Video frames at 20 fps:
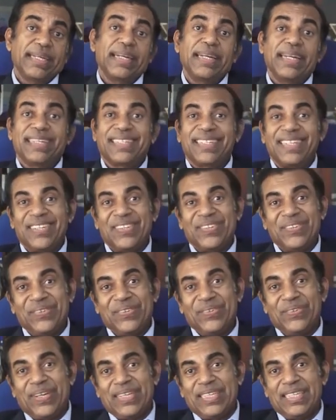connected
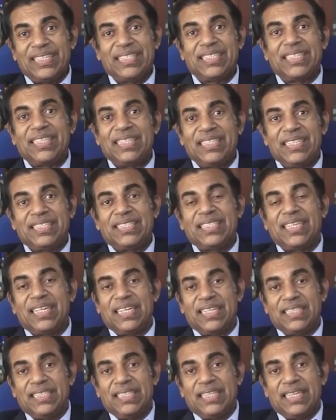to ISIS and
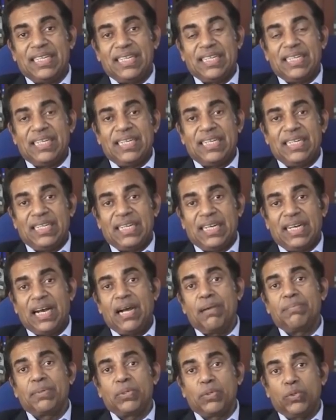other
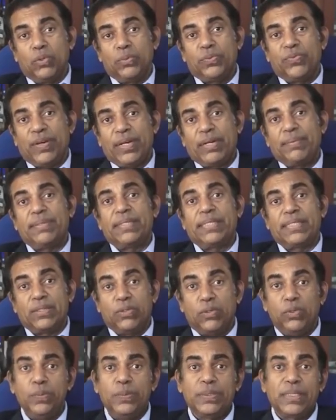armed groups, fundamentalist
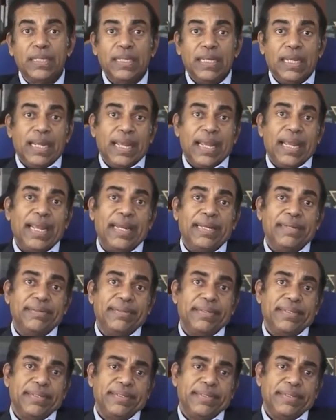groups.
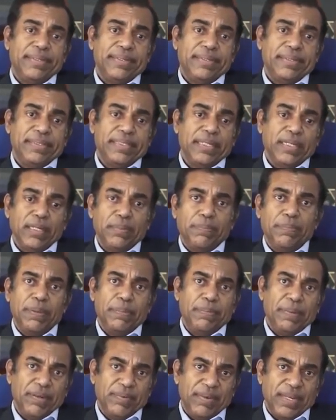And certain
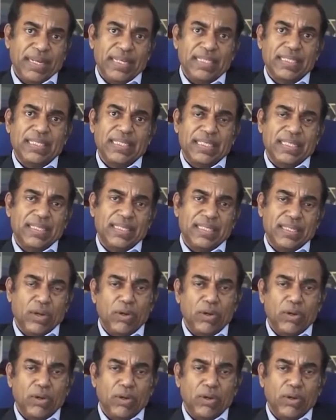people were arrested. A